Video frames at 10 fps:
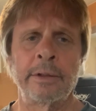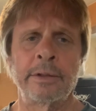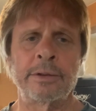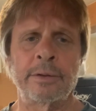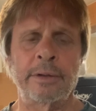
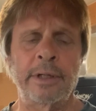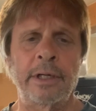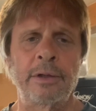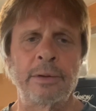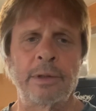So they're
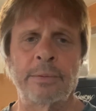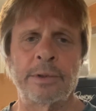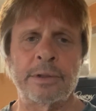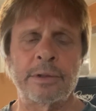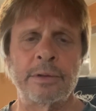not new, they were
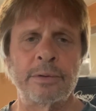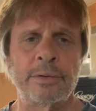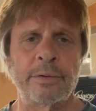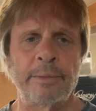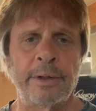just new
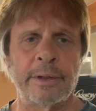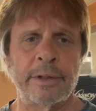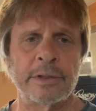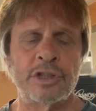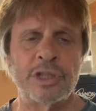to America.
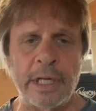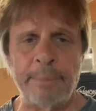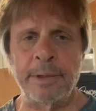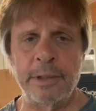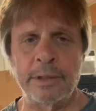It's
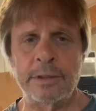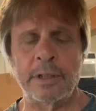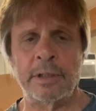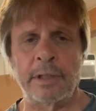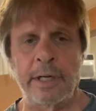Japanese
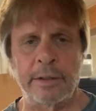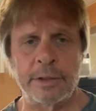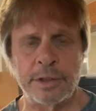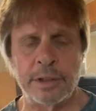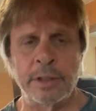
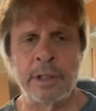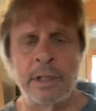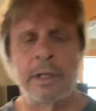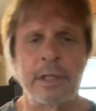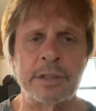technology,
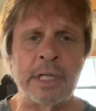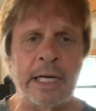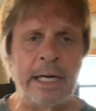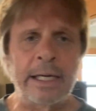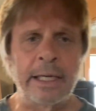it's
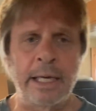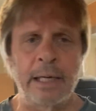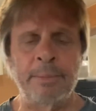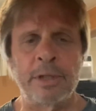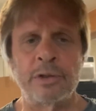high
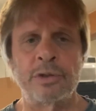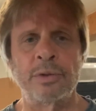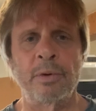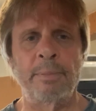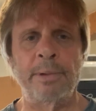amp,
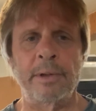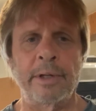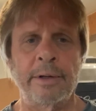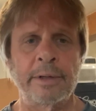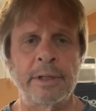dual
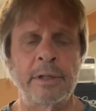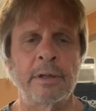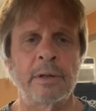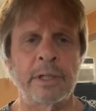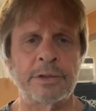polarity
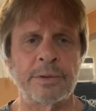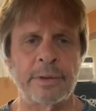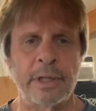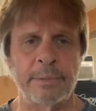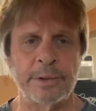
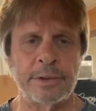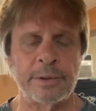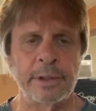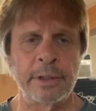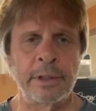
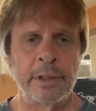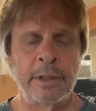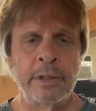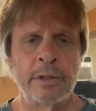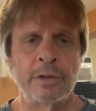electrochemistry.
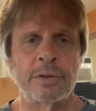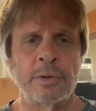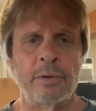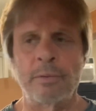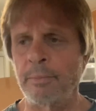
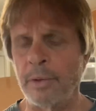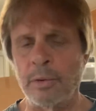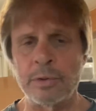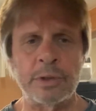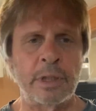So
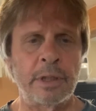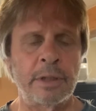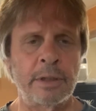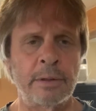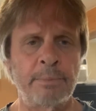most
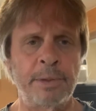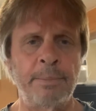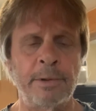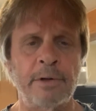people are